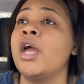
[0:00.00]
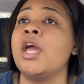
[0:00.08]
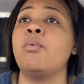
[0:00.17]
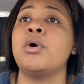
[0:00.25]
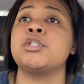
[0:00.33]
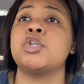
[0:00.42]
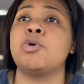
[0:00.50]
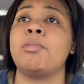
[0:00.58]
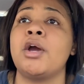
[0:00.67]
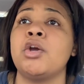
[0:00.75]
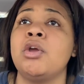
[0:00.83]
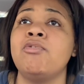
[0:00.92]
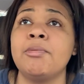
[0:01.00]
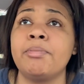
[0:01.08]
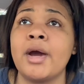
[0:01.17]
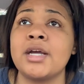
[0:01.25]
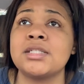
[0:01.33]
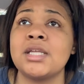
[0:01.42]
and want to know my grieving
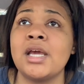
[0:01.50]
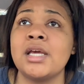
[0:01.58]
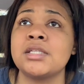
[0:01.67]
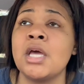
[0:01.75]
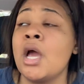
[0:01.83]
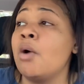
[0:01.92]
process,